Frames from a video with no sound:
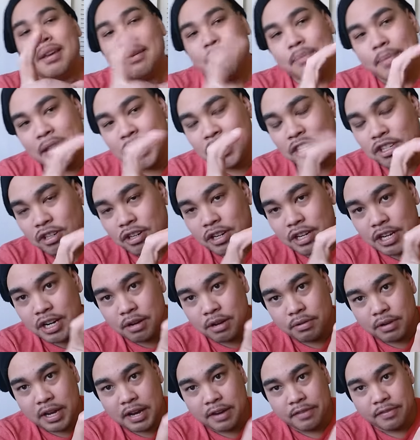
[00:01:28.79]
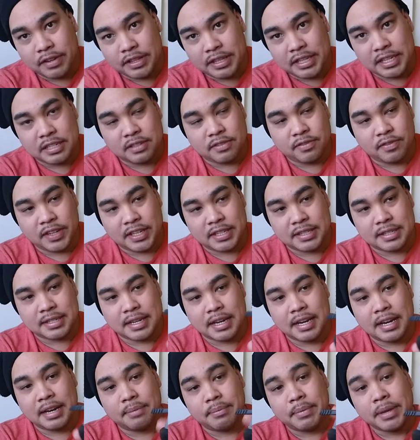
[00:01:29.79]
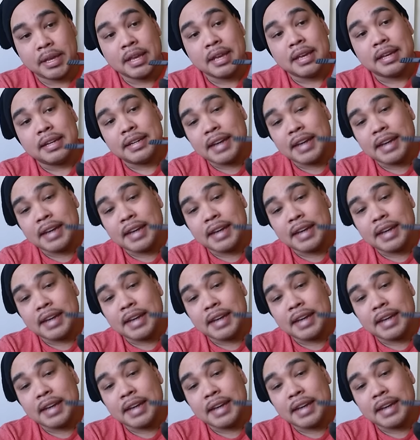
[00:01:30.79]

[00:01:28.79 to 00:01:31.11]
make sure you don't cover these vents up.